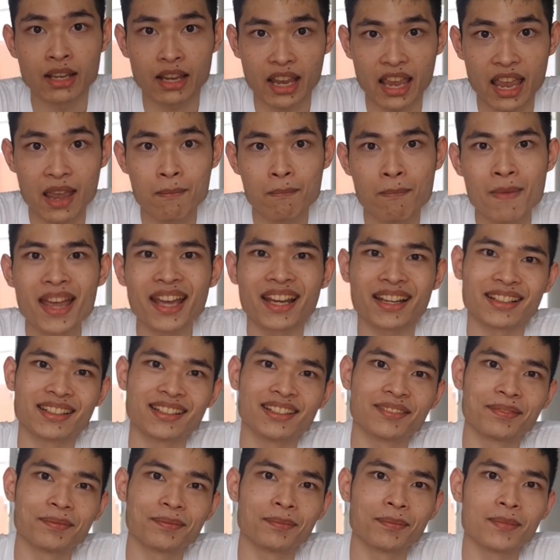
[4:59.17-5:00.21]
I'm back.
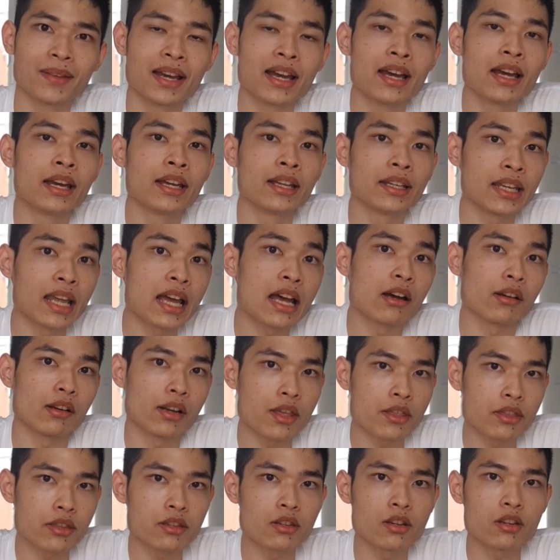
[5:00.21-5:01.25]
Now,
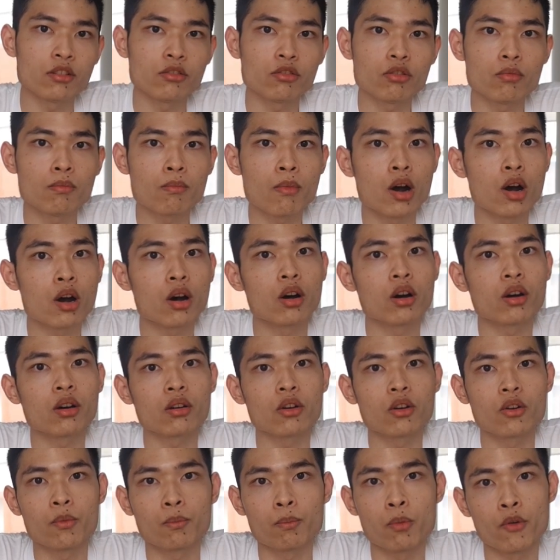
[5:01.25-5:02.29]
let's turn to more
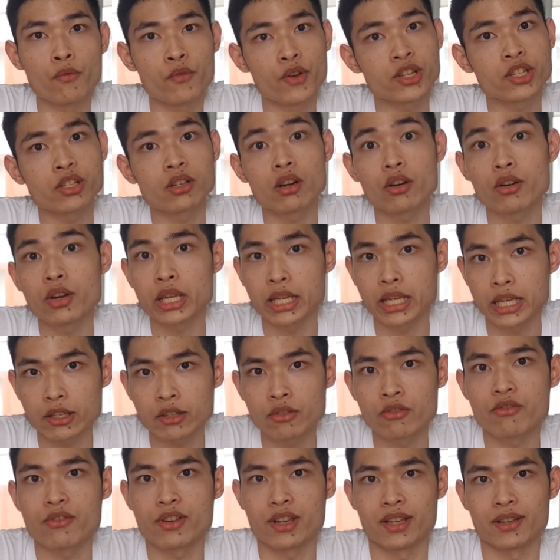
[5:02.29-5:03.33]
professional
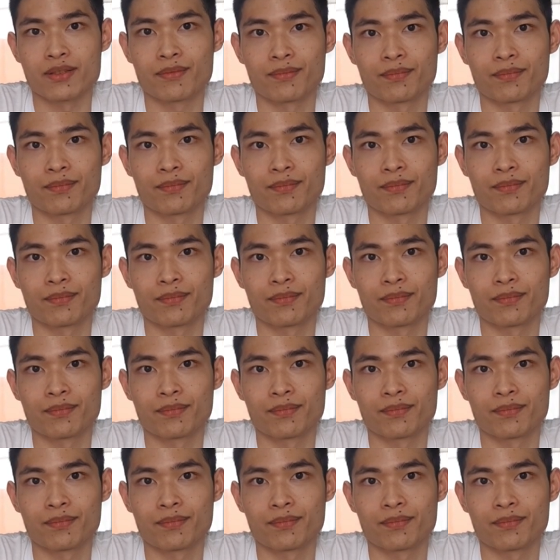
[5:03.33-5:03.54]
history.